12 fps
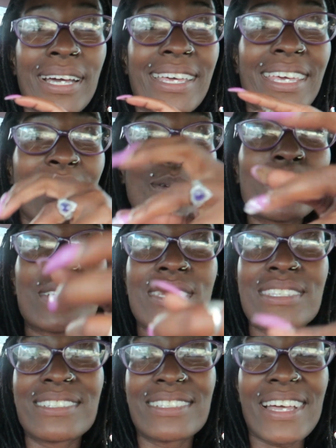But it was
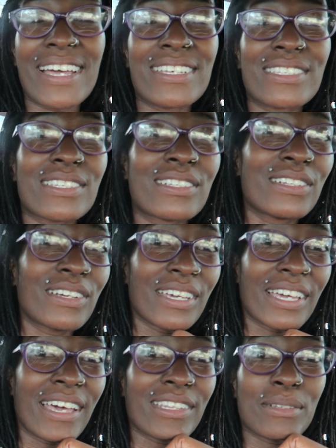still nice
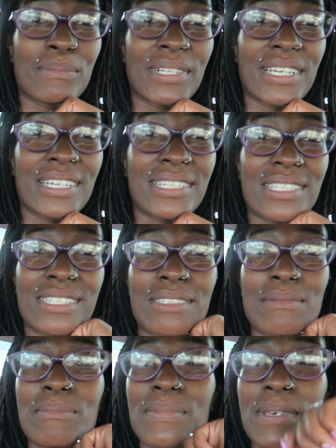looking at the place.
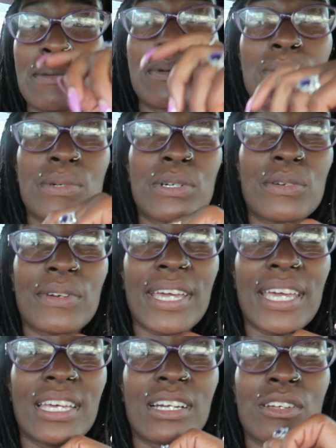People were
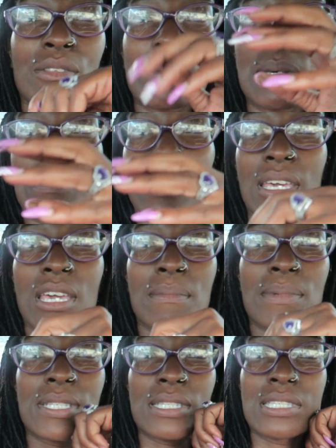great. All the people that
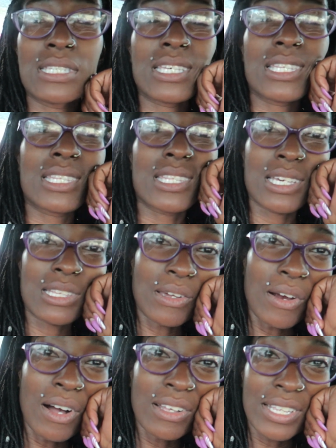came in to see the thing,
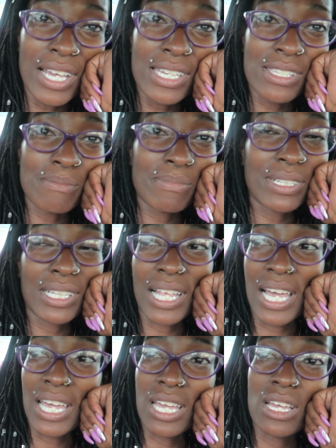they're all nice and
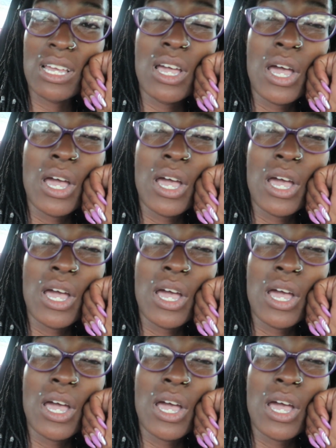polite.